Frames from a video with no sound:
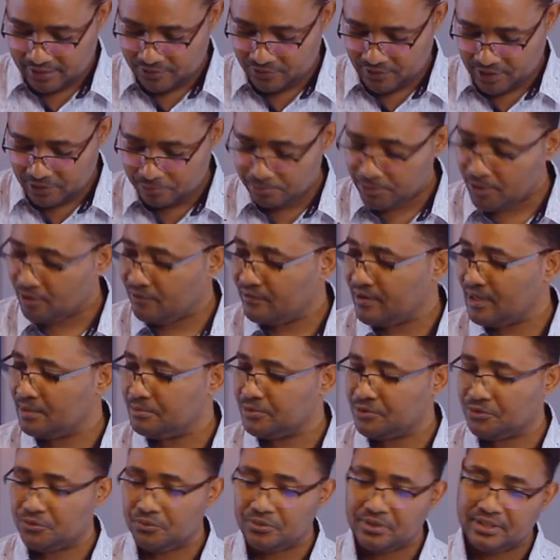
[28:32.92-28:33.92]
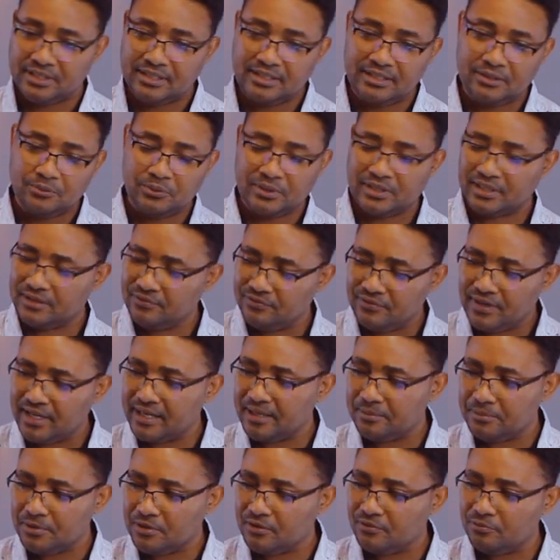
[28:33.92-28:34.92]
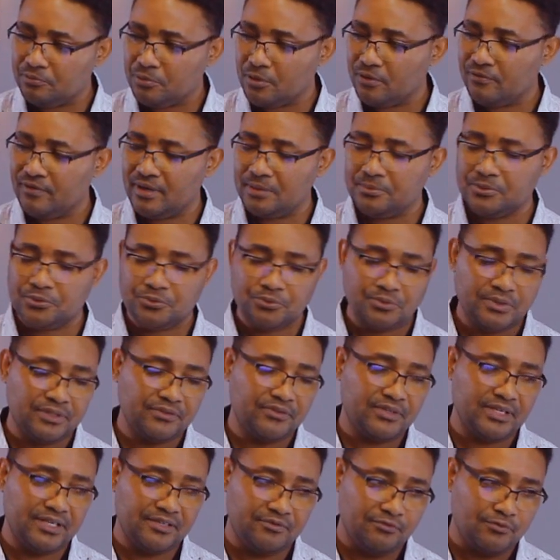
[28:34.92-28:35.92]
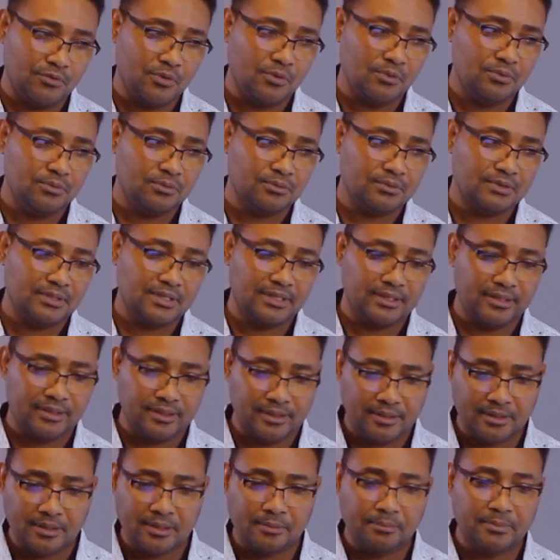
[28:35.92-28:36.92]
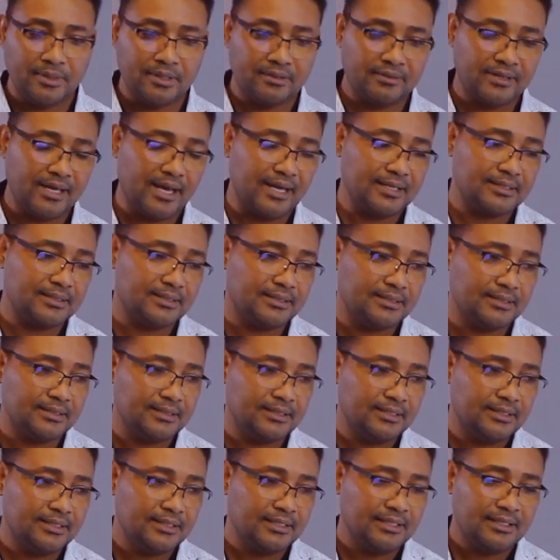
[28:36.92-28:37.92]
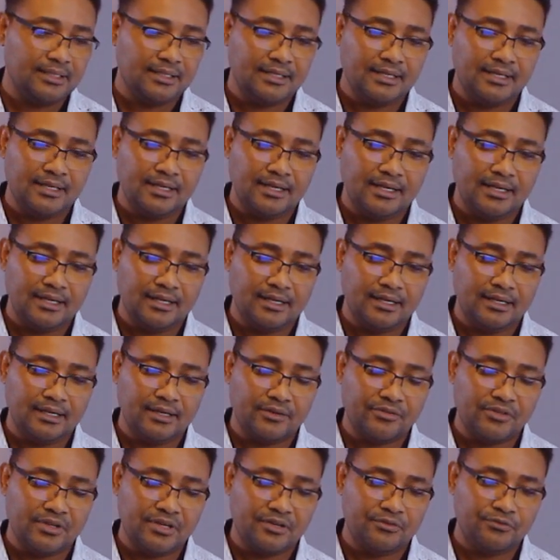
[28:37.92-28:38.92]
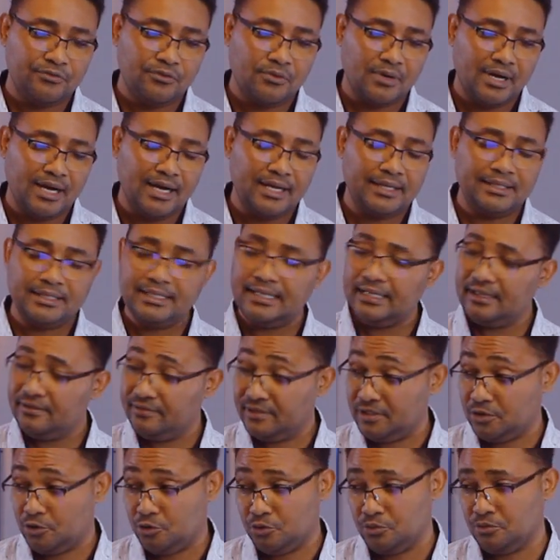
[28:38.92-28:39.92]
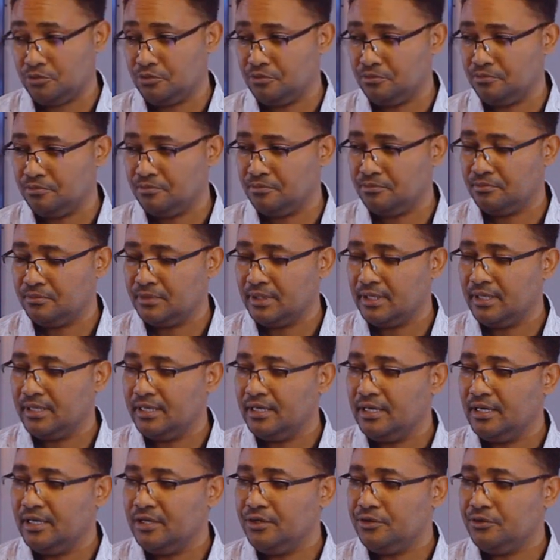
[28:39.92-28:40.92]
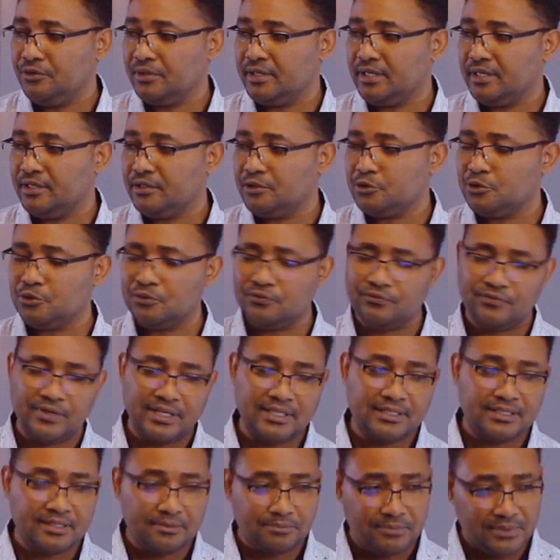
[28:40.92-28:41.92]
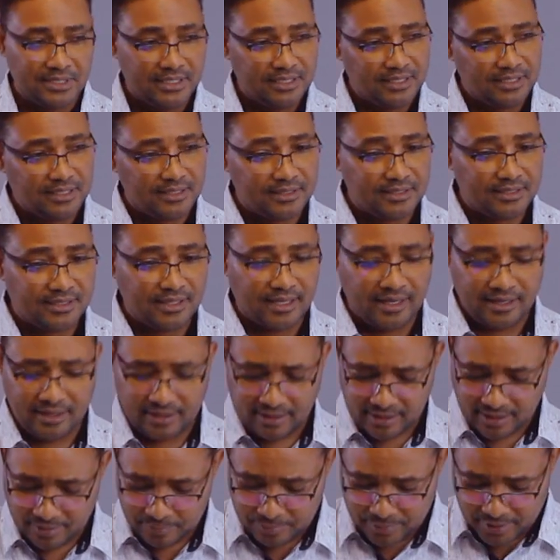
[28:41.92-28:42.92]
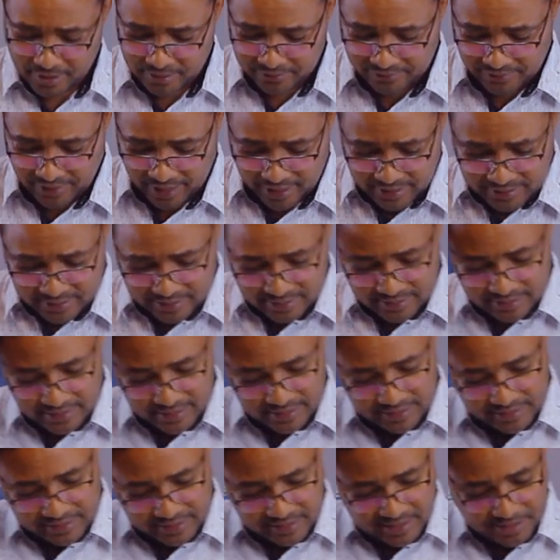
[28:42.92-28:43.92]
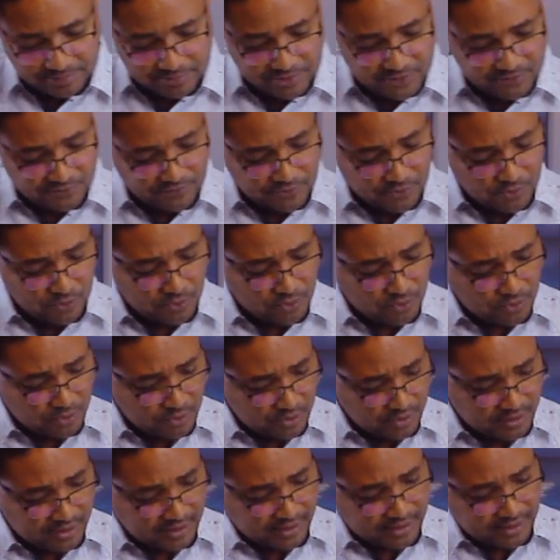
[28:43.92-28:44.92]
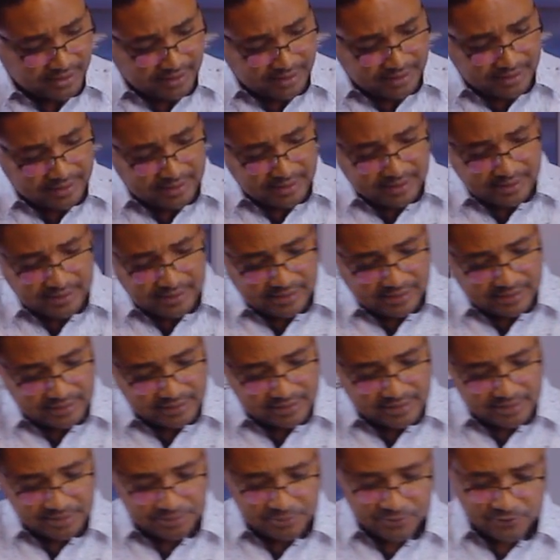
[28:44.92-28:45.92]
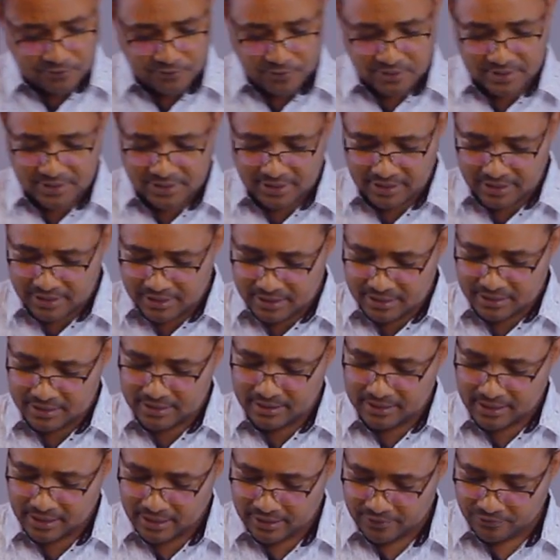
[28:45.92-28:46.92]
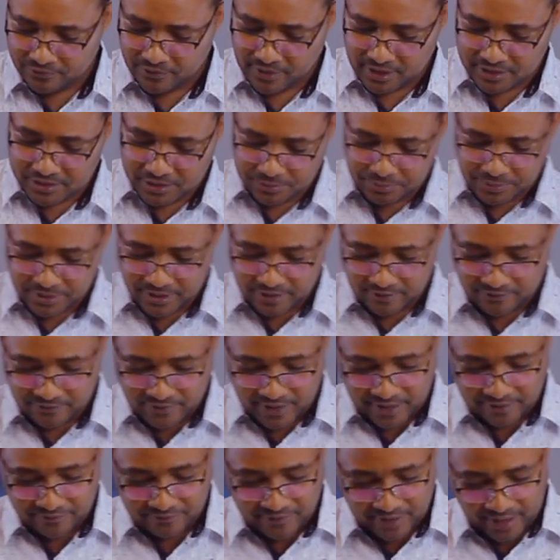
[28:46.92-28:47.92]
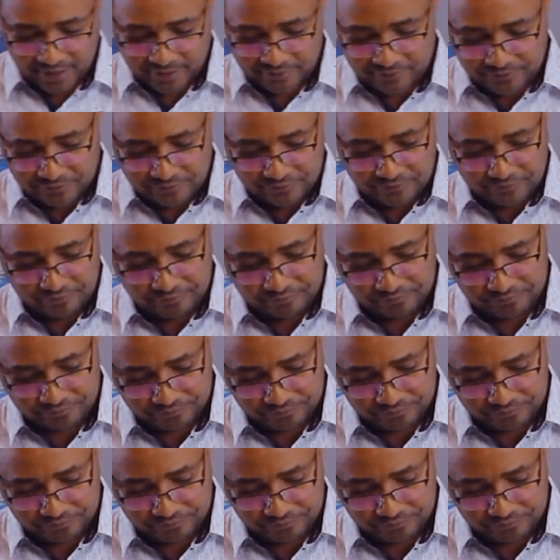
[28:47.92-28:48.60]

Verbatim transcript: In fact, Proverbs 3, we can find a bit of Proverbs 3:34. About that, 34 and 11:2. You can also find some deals there about that in James 4, James 4:6, and 1 Peter 5:5.